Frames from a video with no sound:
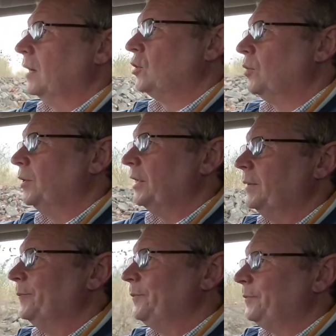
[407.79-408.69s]
coming
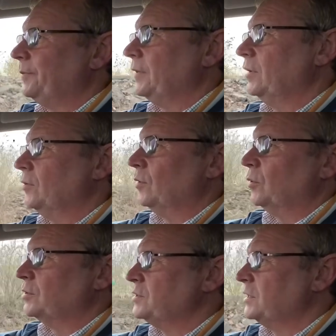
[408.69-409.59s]
in, you know.
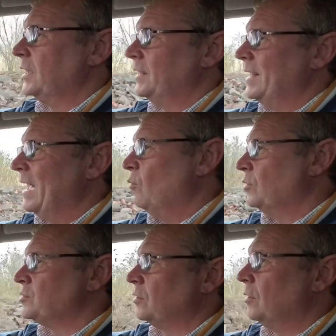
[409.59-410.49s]
But now
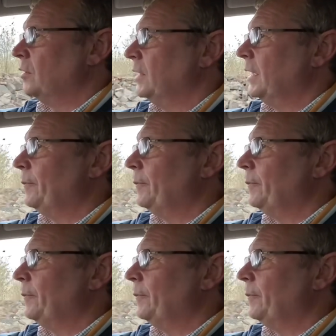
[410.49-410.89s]
it's all